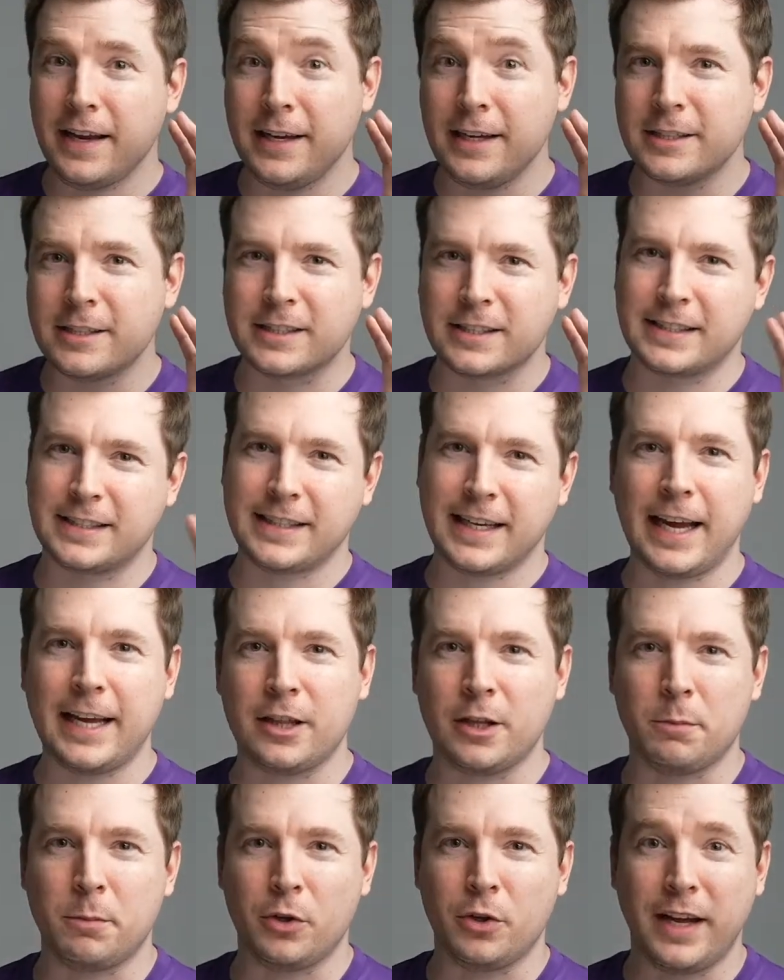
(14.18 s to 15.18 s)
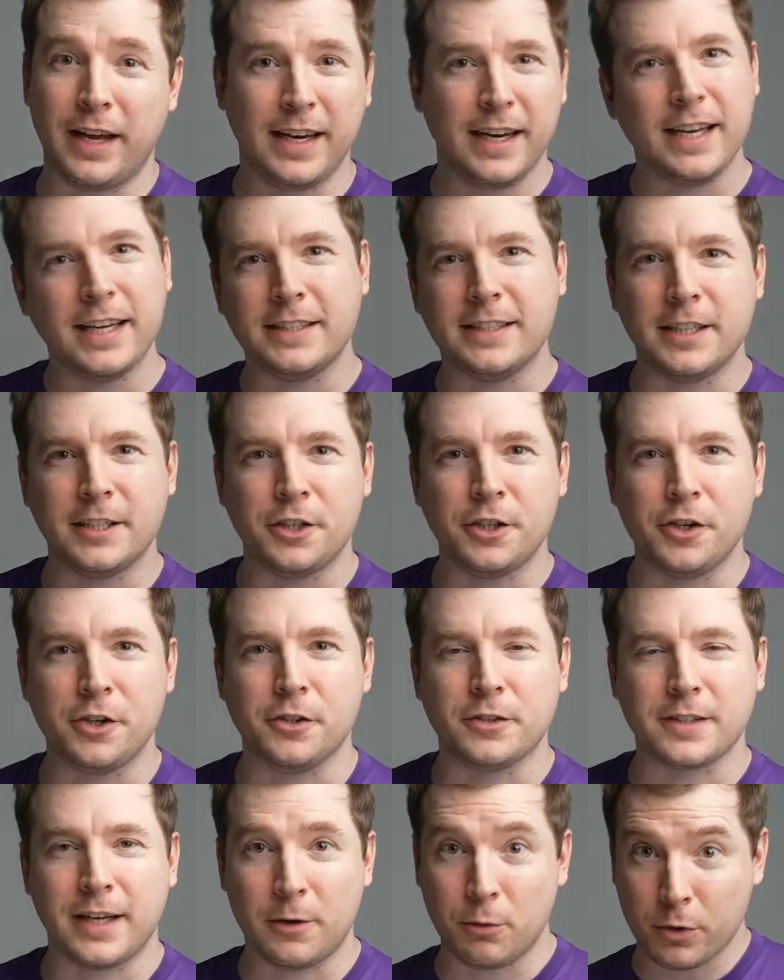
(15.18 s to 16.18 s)
is scalable and easy to
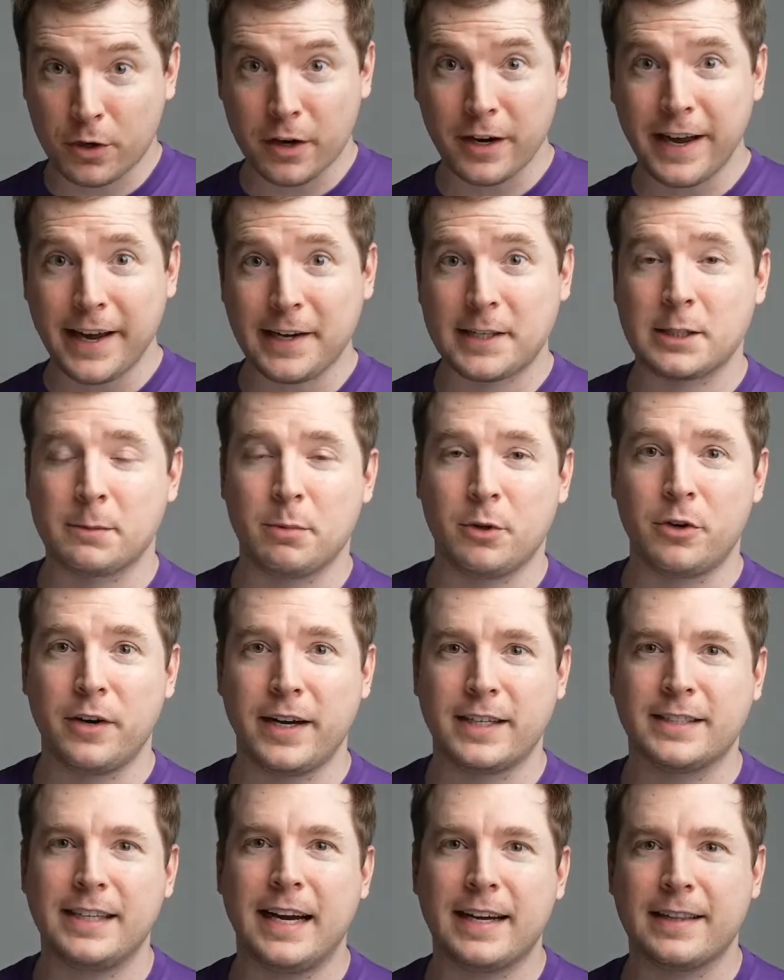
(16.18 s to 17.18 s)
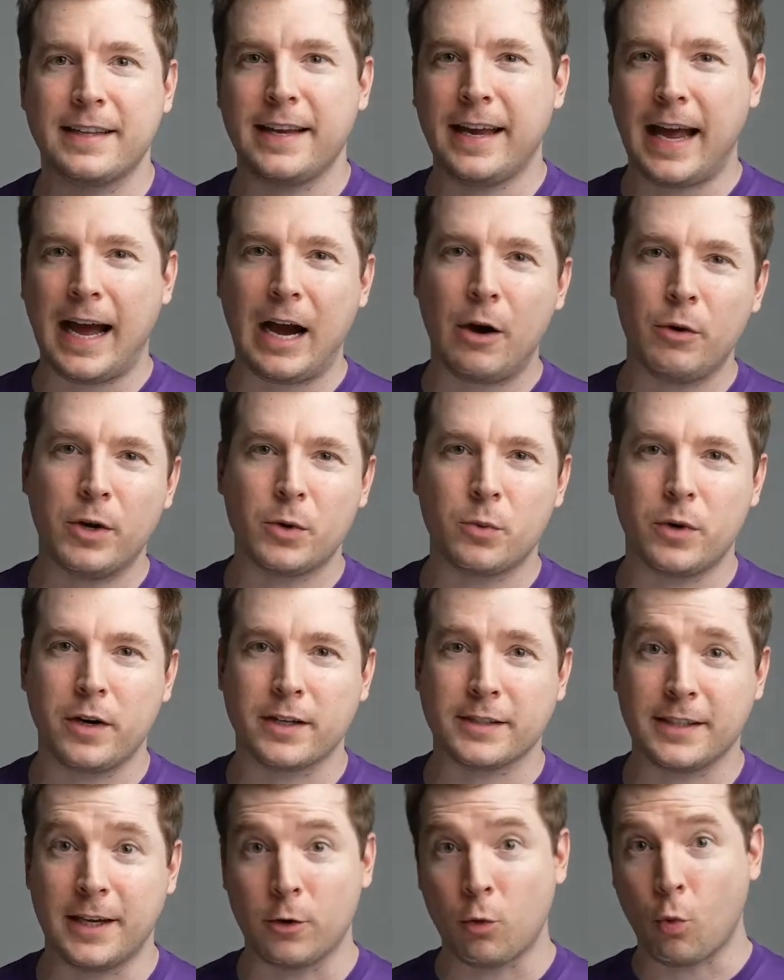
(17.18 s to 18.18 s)
use, and we're going to explore exactly how it
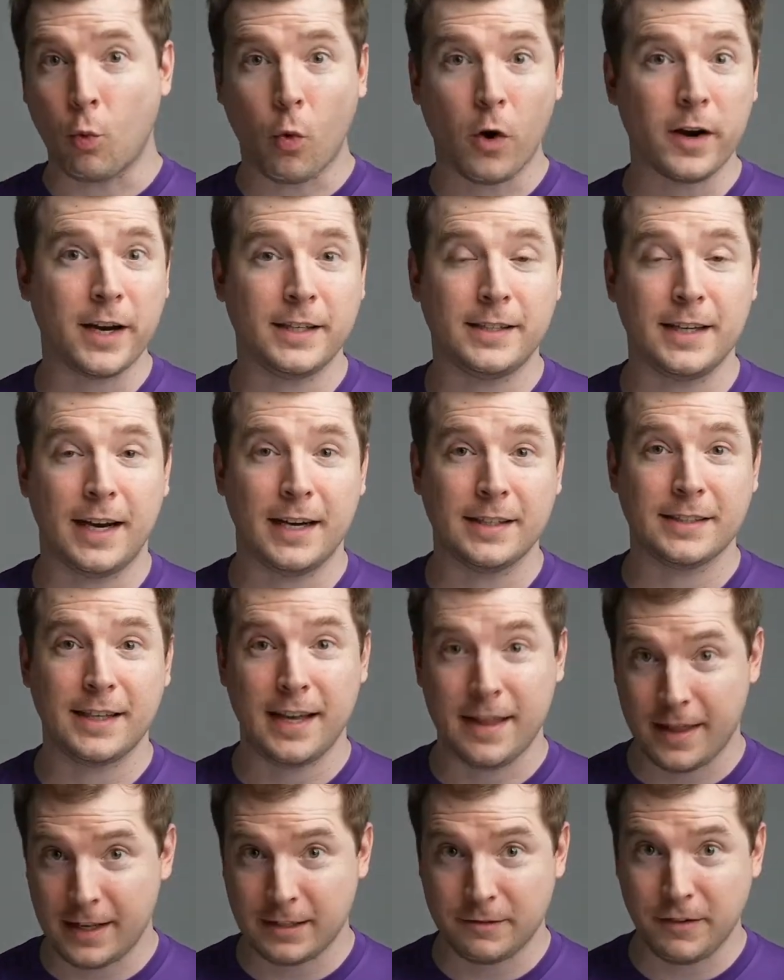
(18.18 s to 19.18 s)
works and what it does in this